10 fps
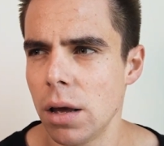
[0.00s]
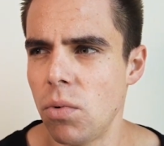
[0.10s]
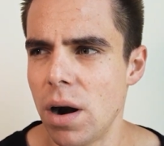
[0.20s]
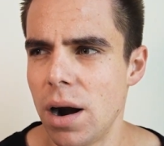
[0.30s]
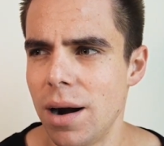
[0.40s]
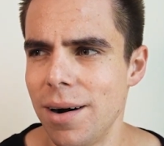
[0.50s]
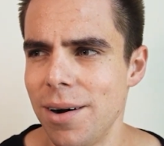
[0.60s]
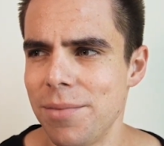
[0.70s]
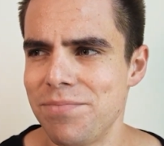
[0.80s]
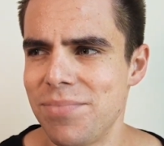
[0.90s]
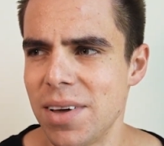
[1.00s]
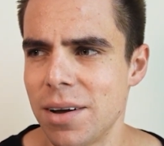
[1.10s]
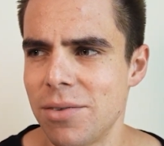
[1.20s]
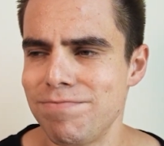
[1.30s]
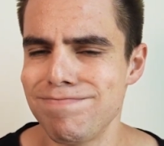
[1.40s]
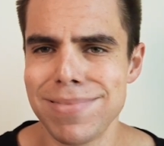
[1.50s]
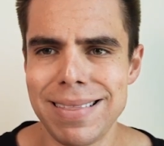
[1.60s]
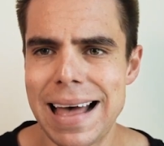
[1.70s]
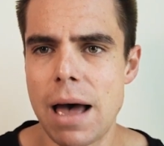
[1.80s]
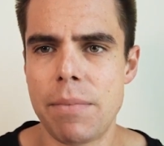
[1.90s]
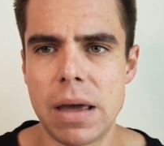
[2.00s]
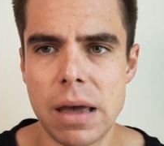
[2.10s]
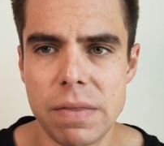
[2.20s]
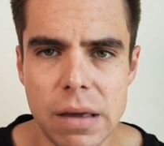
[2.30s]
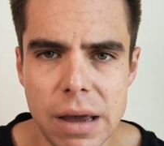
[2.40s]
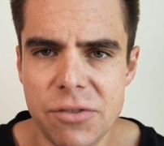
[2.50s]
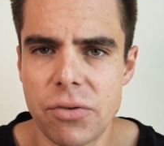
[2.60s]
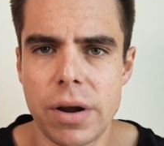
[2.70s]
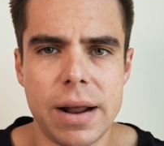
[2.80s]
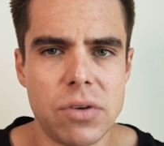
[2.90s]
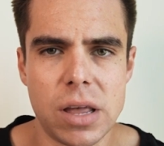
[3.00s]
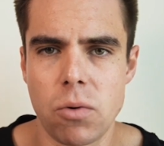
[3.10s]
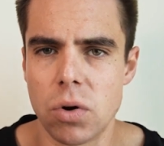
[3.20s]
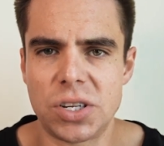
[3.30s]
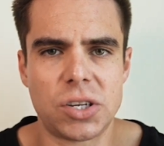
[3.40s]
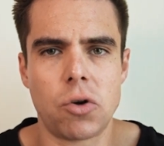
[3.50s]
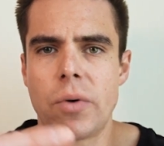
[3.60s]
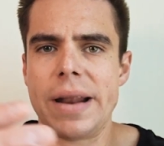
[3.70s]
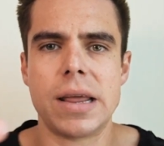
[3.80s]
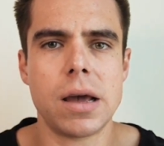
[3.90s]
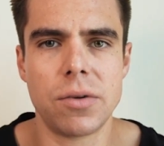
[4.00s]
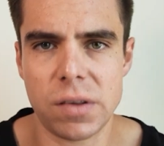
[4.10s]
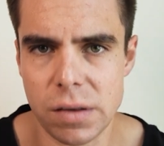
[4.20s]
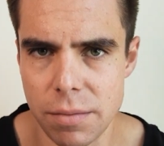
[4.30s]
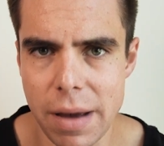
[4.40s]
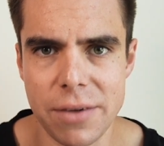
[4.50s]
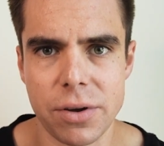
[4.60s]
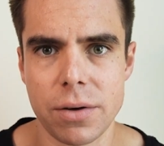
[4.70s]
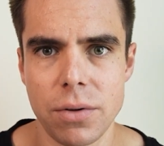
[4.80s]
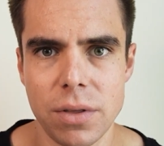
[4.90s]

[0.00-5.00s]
where the lobby and the entry and everything weren't so grandiose and magical,